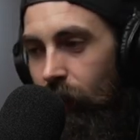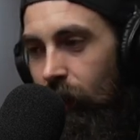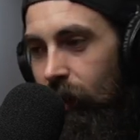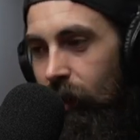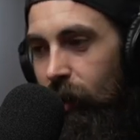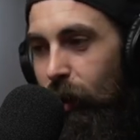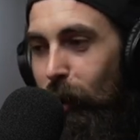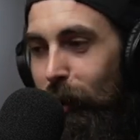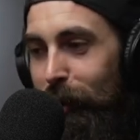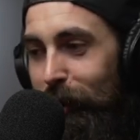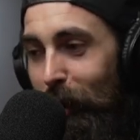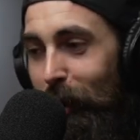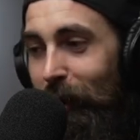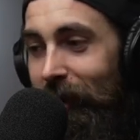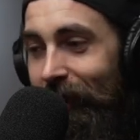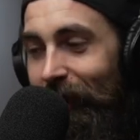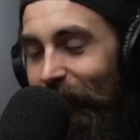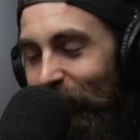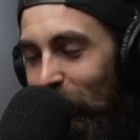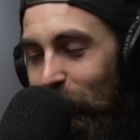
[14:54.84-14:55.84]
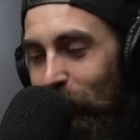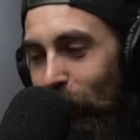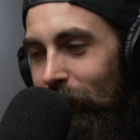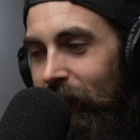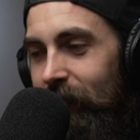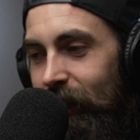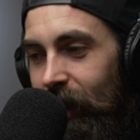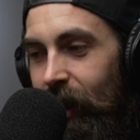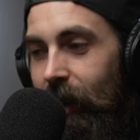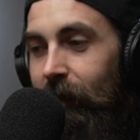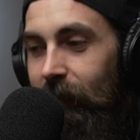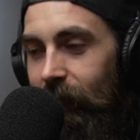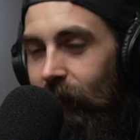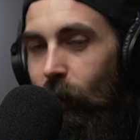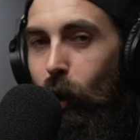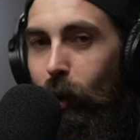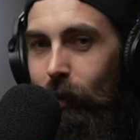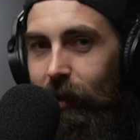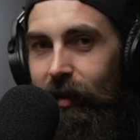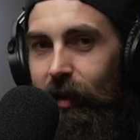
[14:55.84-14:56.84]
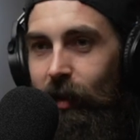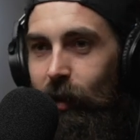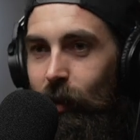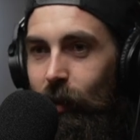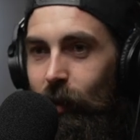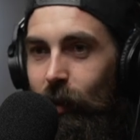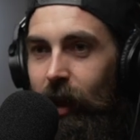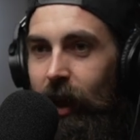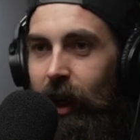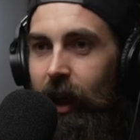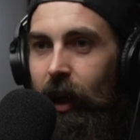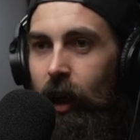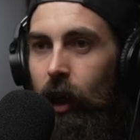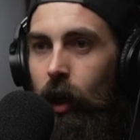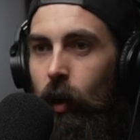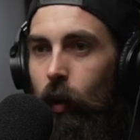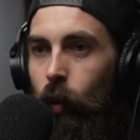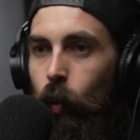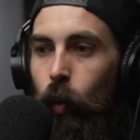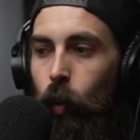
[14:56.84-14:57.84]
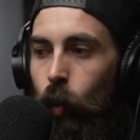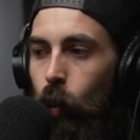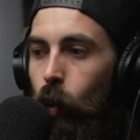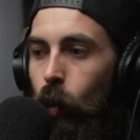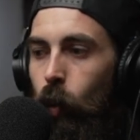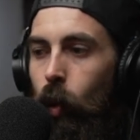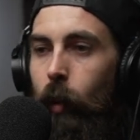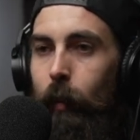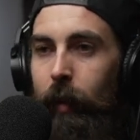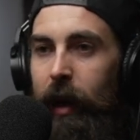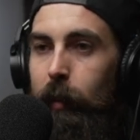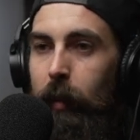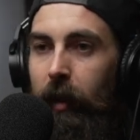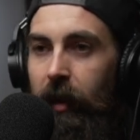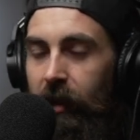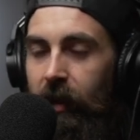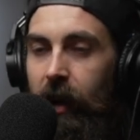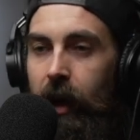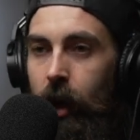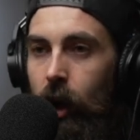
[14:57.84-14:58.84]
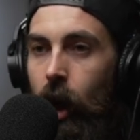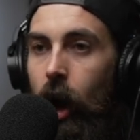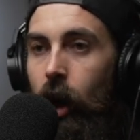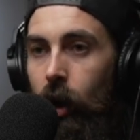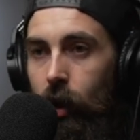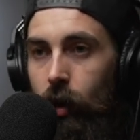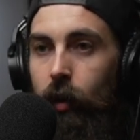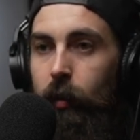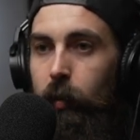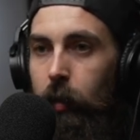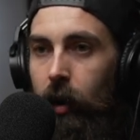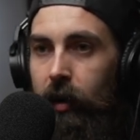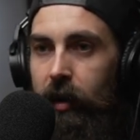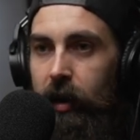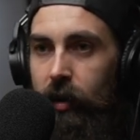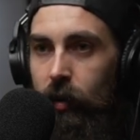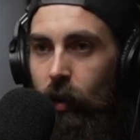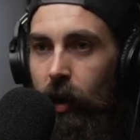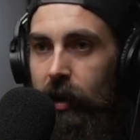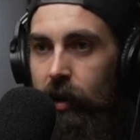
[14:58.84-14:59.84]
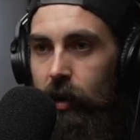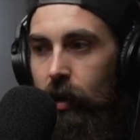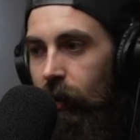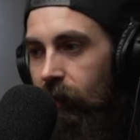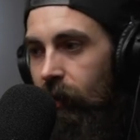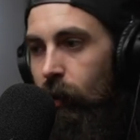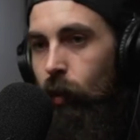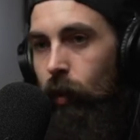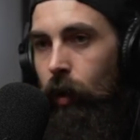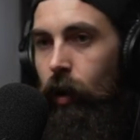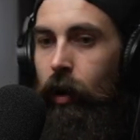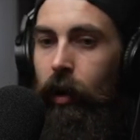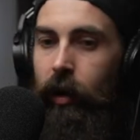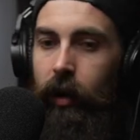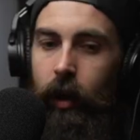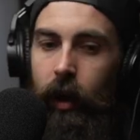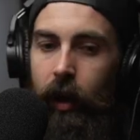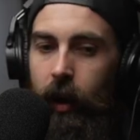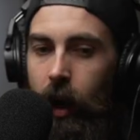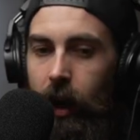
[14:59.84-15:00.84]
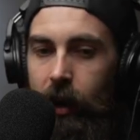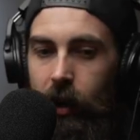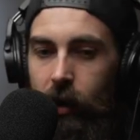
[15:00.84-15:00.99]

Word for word: torsos or the bodies that conform to what people think are good bodies, right? So if you look at, I don't